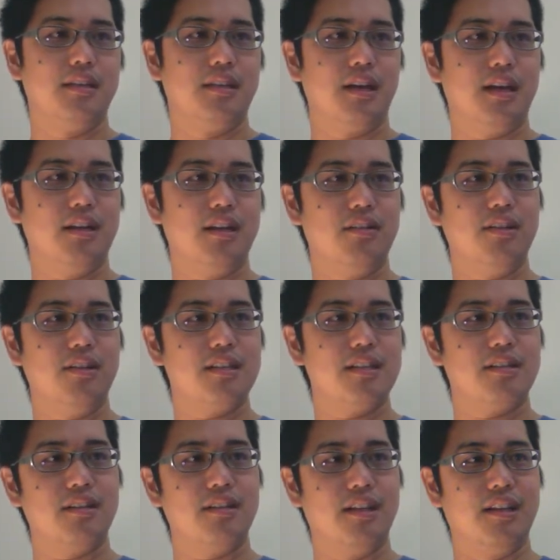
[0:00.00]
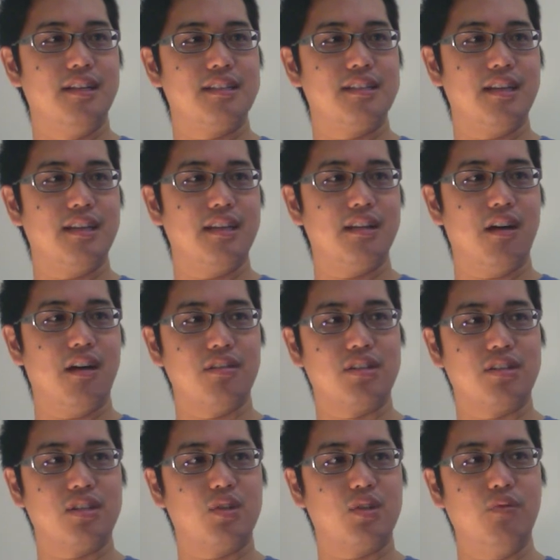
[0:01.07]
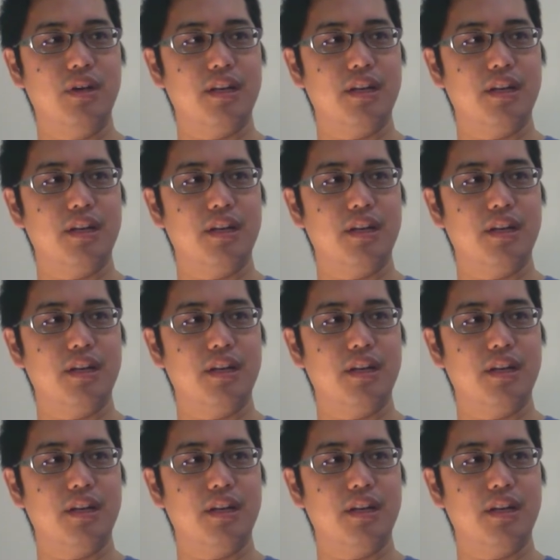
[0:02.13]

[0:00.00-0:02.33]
I know you guys, Lena's thinking, oh, sweet,